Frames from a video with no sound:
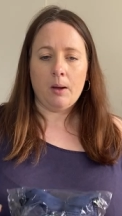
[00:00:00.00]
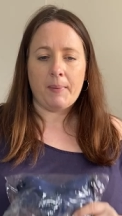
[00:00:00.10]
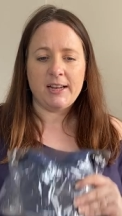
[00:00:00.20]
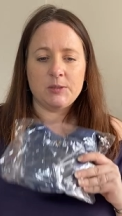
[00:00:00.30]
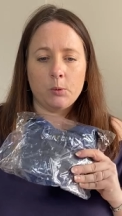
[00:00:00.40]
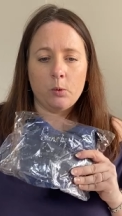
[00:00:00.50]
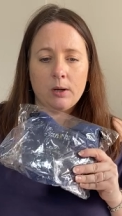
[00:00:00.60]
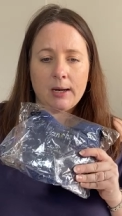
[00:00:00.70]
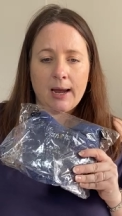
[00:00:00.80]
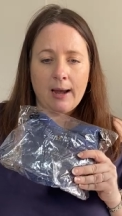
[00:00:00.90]
a baseball
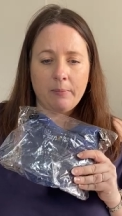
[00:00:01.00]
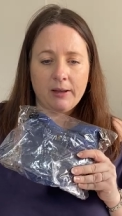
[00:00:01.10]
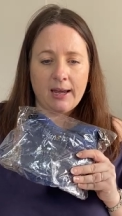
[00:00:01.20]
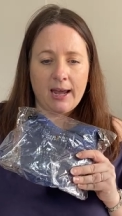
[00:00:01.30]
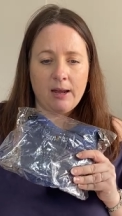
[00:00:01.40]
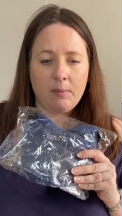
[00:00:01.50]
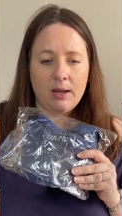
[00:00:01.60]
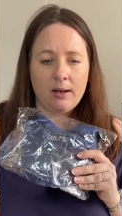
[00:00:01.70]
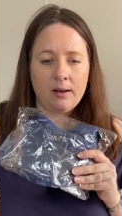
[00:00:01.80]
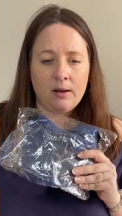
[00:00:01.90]
cap that came
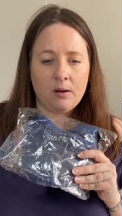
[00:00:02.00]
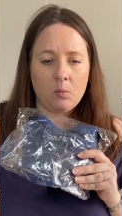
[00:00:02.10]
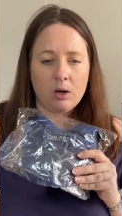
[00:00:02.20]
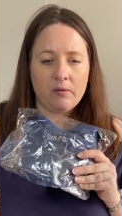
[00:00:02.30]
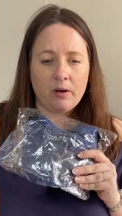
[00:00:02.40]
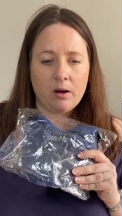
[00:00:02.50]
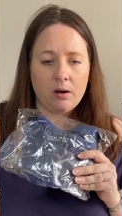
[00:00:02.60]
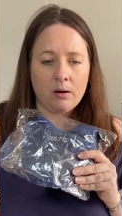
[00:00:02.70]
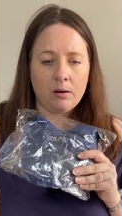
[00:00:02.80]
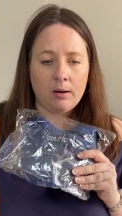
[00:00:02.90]
in one of
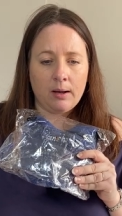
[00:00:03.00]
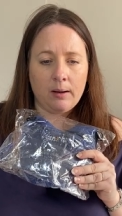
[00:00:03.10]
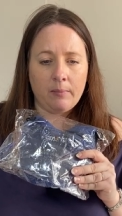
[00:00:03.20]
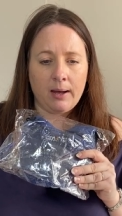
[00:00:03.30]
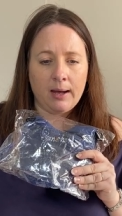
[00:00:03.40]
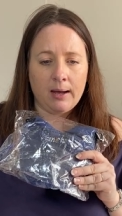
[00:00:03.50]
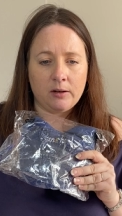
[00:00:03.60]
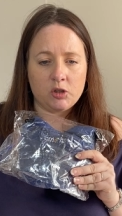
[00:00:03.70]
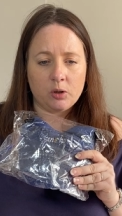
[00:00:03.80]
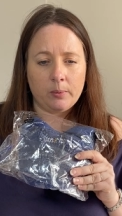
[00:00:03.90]
our um,
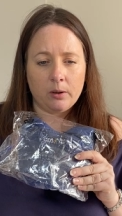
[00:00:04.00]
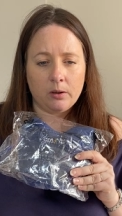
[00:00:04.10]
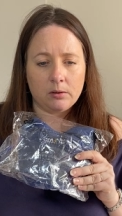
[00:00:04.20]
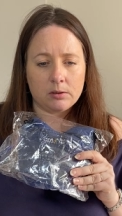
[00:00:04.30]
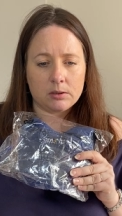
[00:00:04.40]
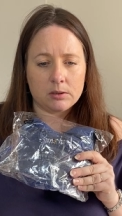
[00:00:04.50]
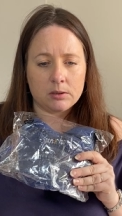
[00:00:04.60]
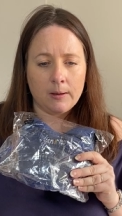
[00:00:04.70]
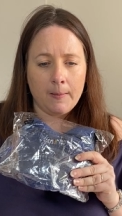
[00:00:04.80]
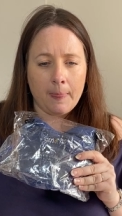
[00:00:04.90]
hat job
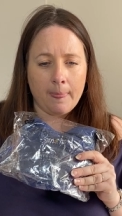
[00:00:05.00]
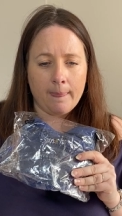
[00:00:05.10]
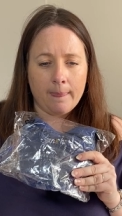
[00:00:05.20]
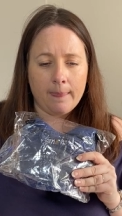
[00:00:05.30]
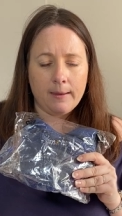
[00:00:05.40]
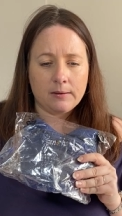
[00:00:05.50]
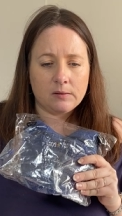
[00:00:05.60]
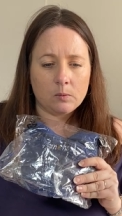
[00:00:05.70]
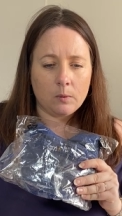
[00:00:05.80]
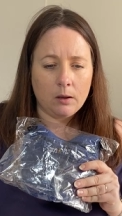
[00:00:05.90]
lots.
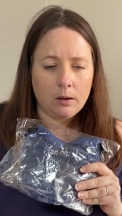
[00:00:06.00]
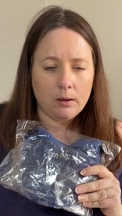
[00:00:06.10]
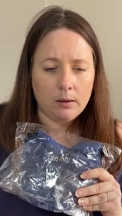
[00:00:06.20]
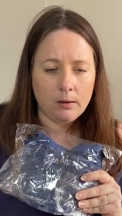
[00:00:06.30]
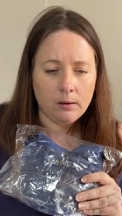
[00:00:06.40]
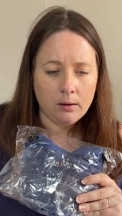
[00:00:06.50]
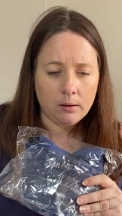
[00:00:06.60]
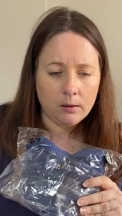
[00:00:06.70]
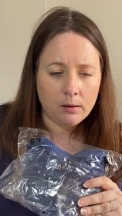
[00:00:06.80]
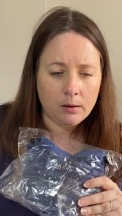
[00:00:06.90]
This
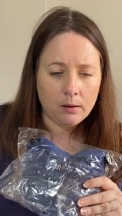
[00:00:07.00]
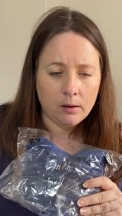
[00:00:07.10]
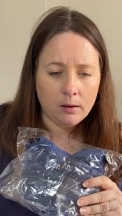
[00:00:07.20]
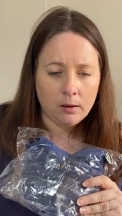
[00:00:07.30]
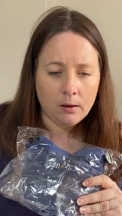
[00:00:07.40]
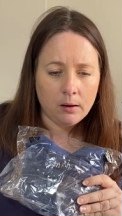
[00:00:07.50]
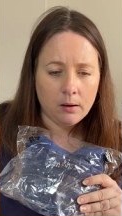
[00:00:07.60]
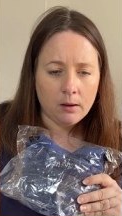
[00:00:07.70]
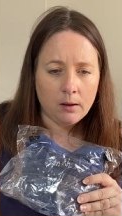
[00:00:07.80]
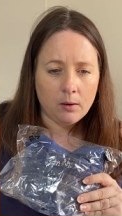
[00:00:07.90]
one
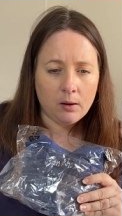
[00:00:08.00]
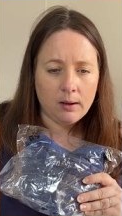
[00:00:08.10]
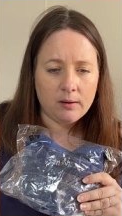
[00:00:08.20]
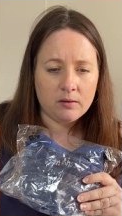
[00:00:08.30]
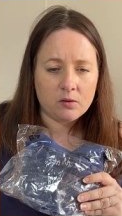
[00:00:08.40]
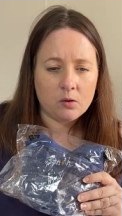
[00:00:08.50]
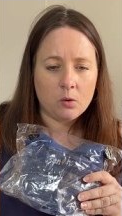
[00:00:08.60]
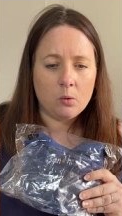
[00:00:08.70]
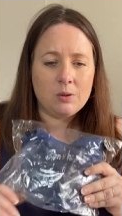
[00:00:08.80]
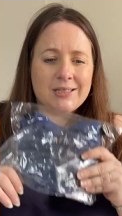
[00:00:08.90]
is
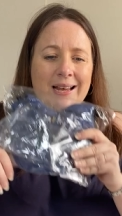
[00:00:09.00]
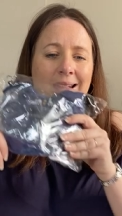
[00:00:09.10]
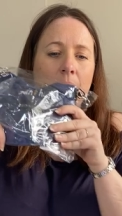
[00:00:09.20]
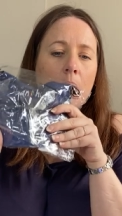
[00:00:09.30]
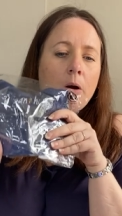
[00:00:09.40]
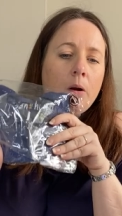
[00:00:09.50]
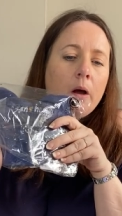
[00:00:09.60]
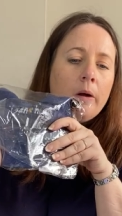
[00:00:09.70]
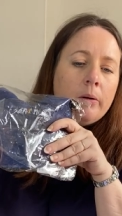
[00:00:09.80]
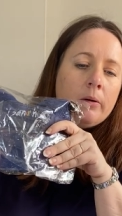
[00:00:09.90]
called San
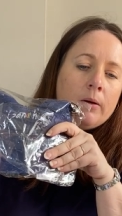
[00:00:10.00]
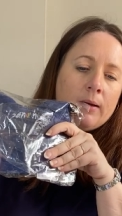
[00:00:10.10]
Holo.